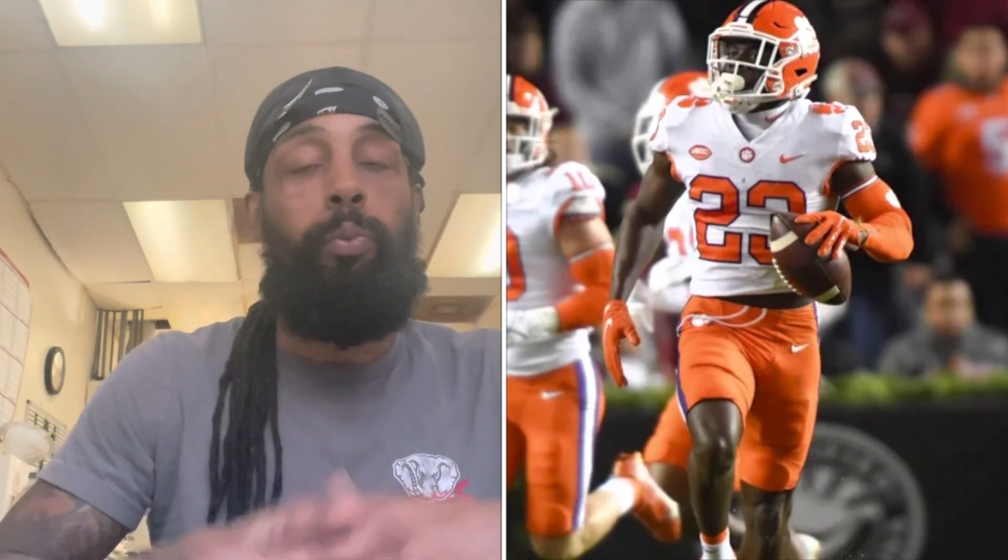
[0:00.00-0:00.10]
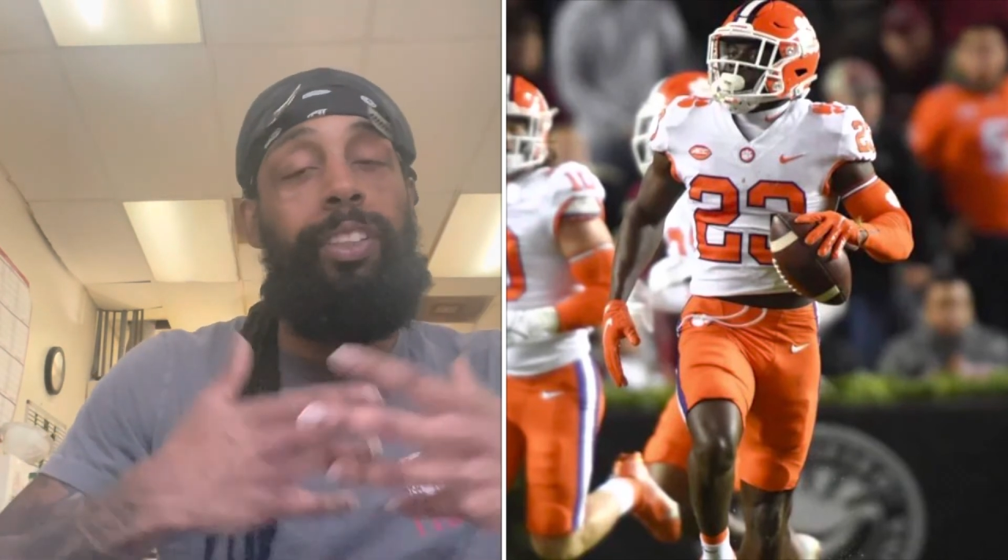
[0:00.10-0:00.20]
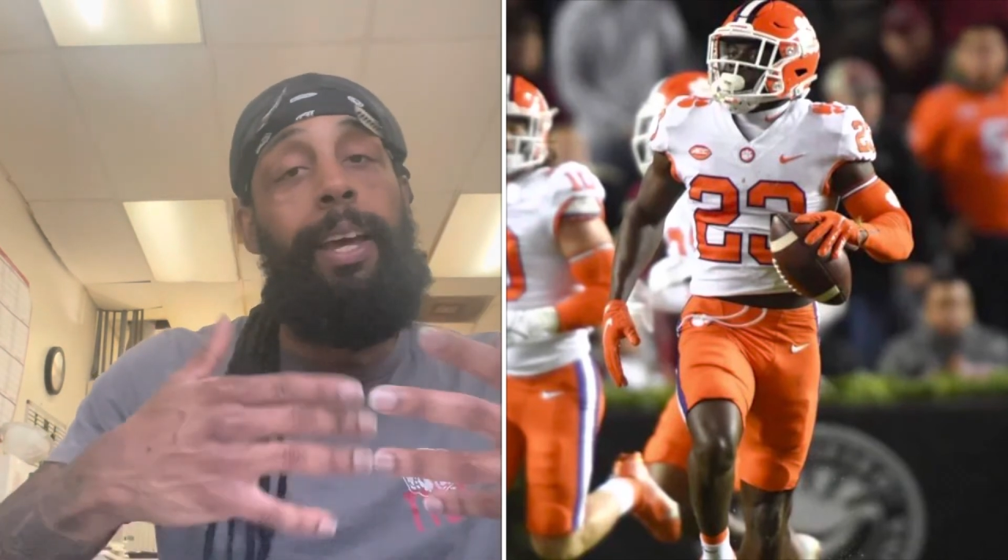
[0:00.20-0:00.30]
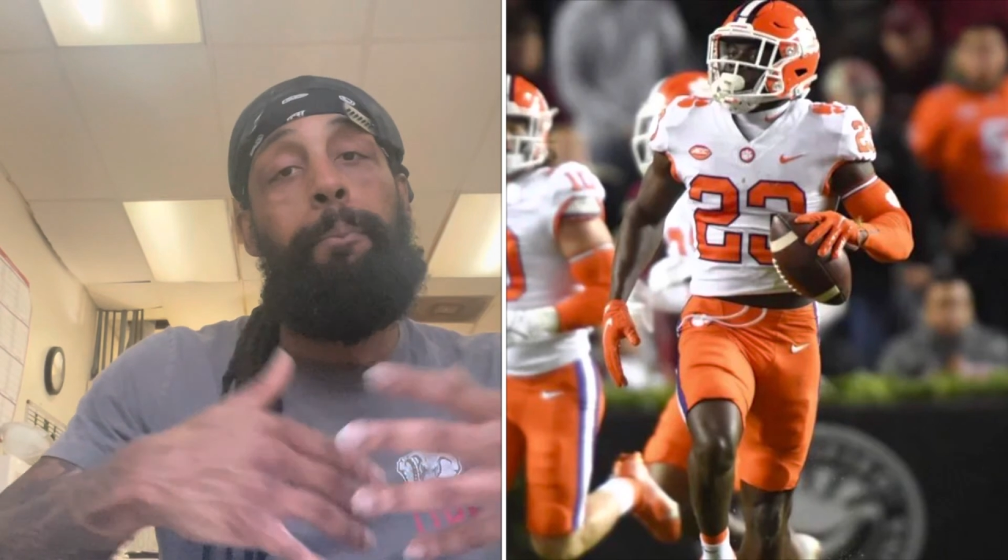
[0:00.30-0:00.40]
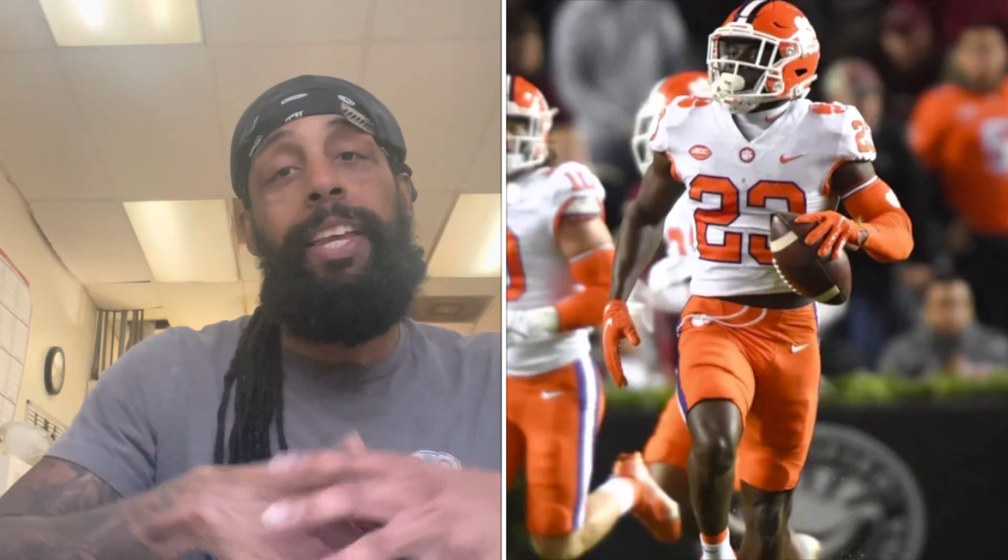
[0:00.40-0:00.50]

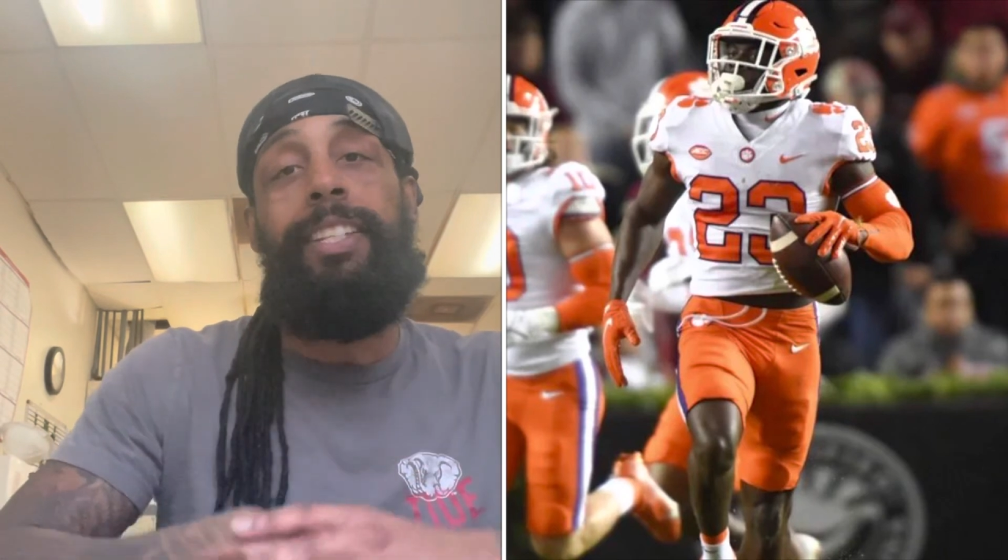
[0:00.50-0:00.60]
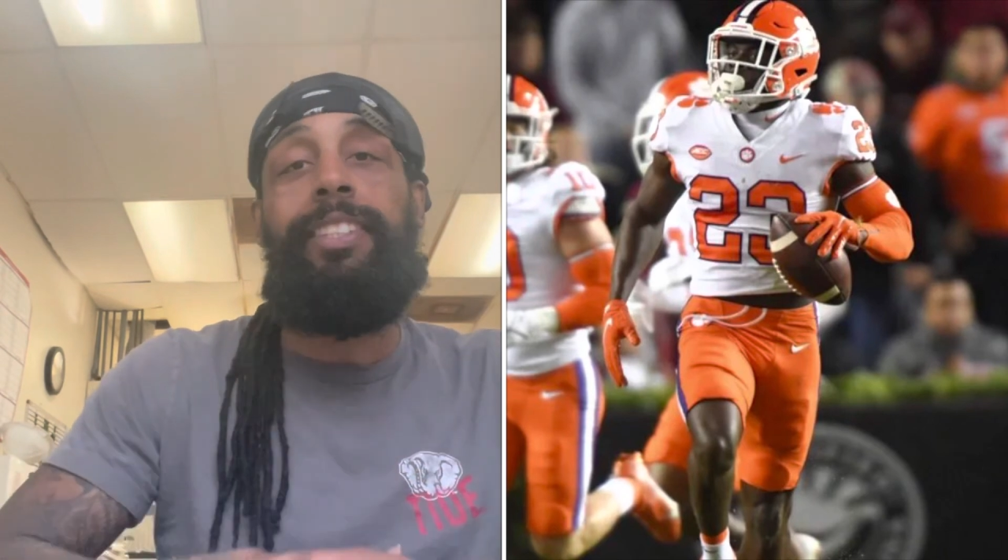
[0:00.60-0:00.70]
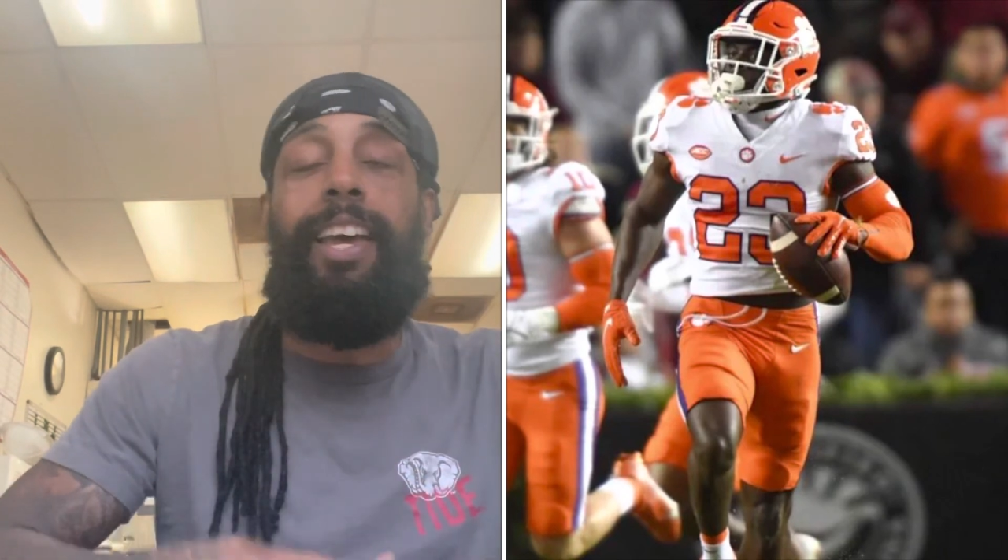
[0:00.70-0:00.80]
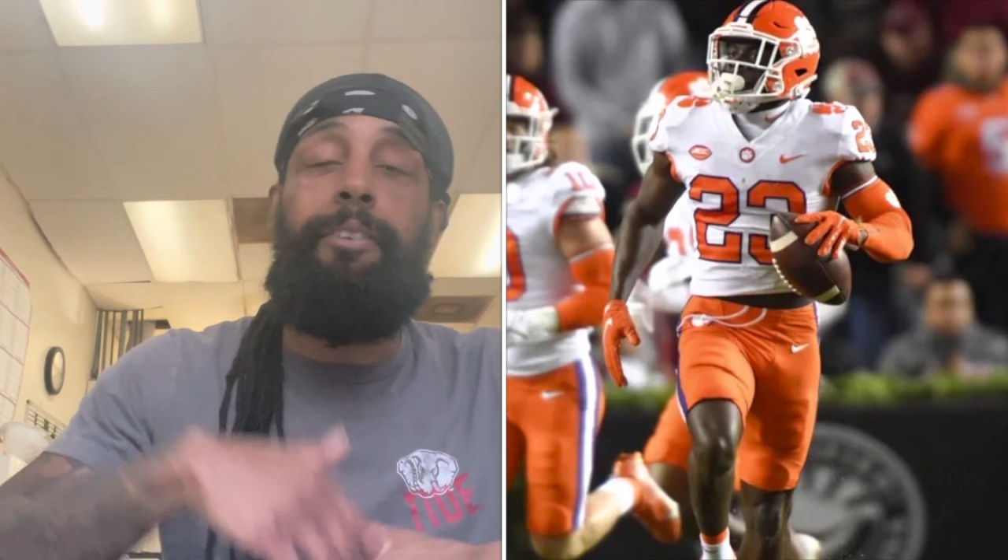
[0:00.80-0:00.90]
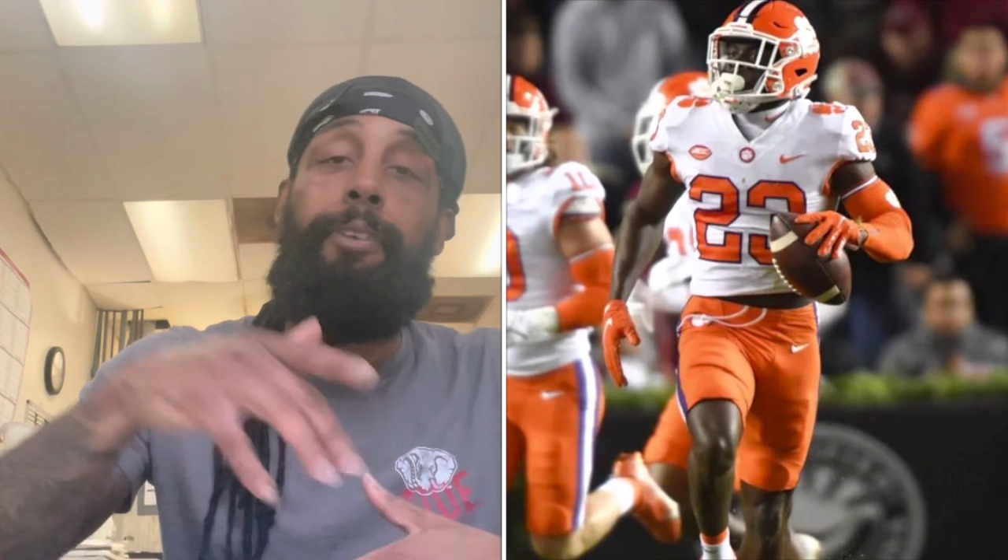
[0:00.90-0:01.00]
With that being
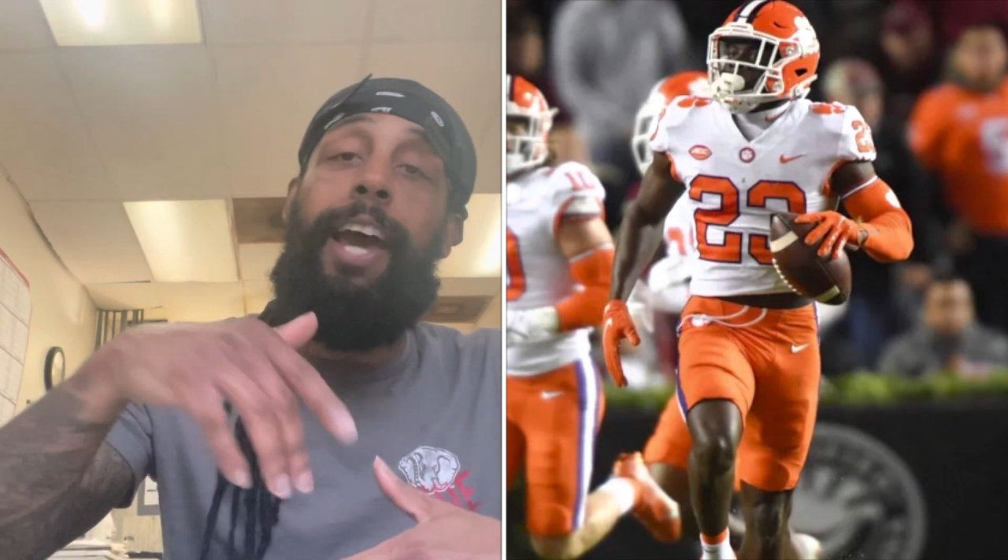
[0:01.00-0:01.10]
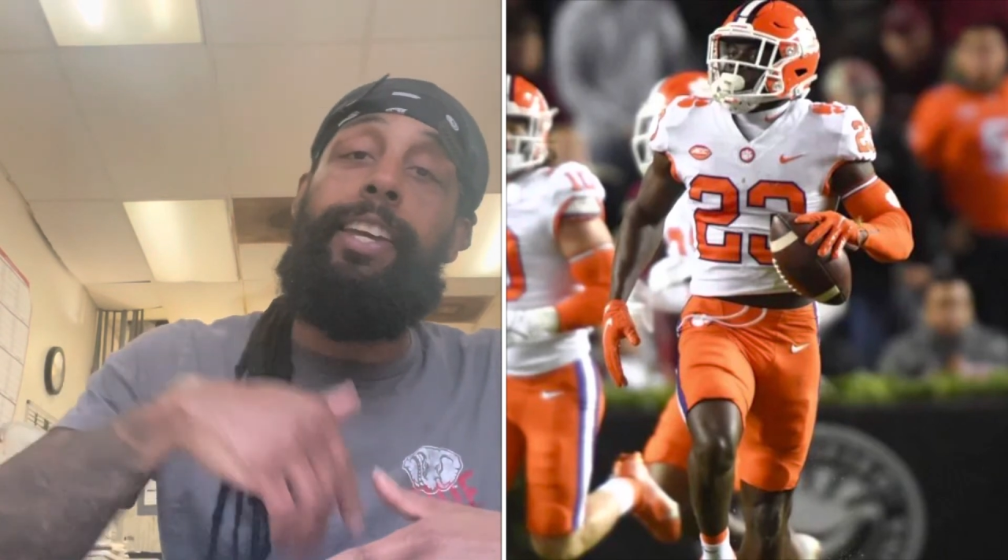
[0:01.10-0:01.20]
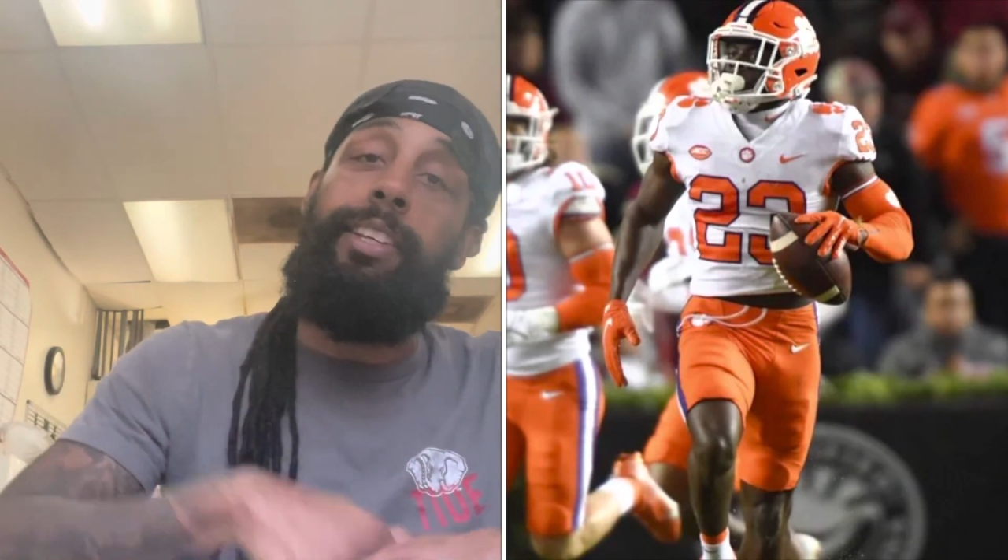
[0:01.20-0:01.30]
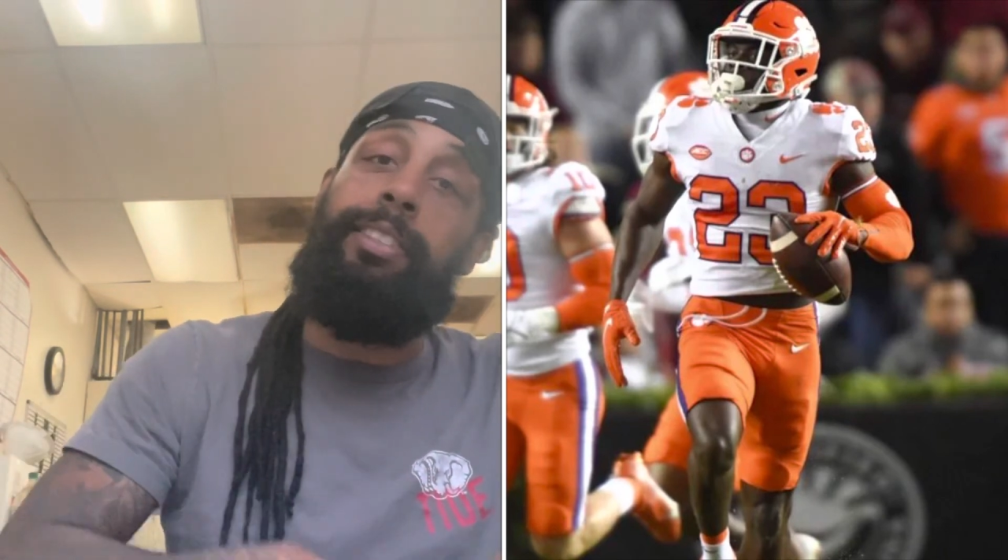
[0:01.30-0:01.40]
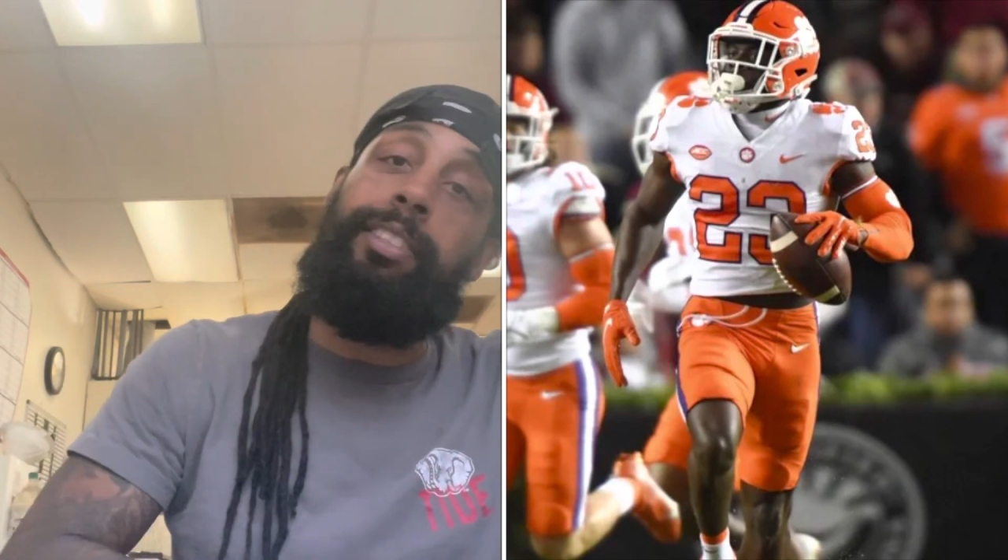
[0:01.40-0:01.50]
said,
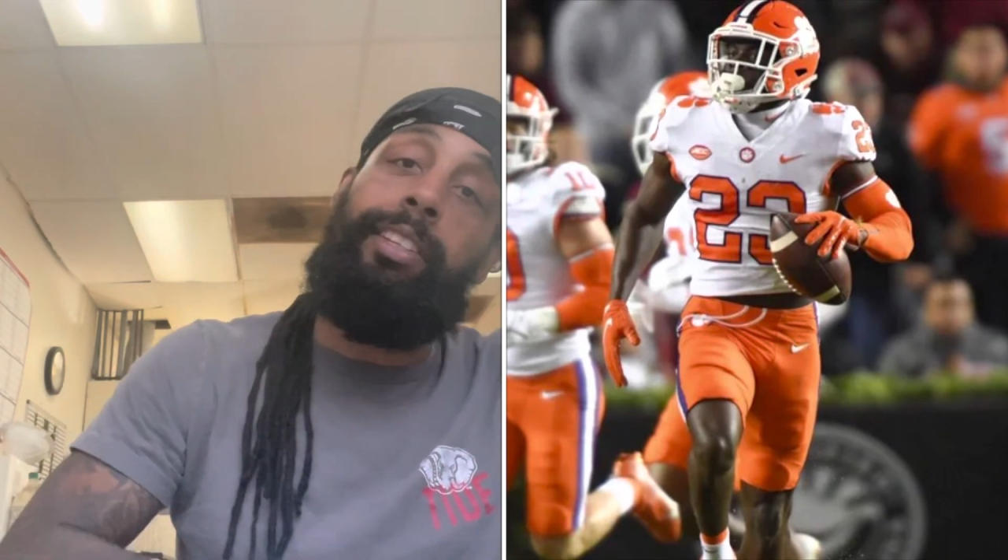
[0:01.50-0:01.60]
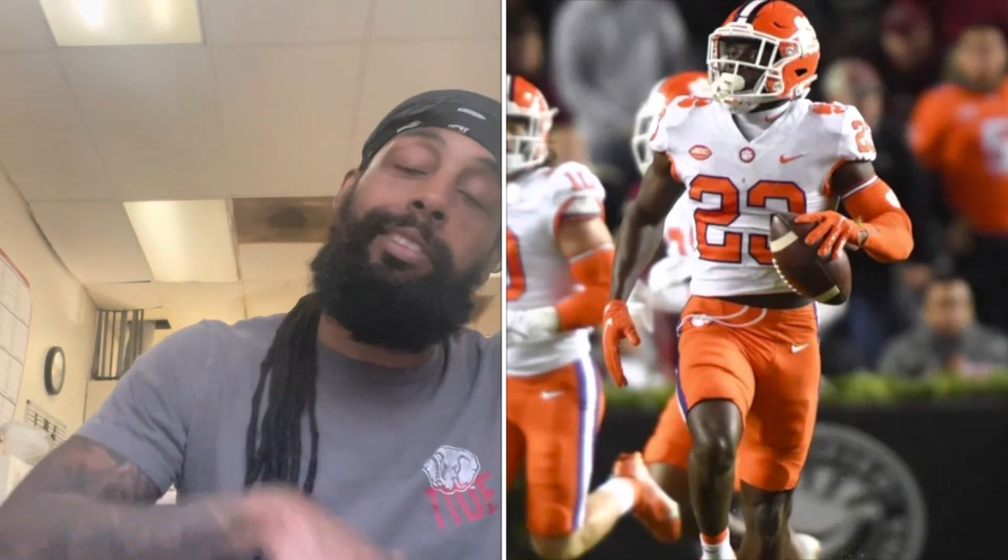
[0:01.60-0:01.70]
Vikings,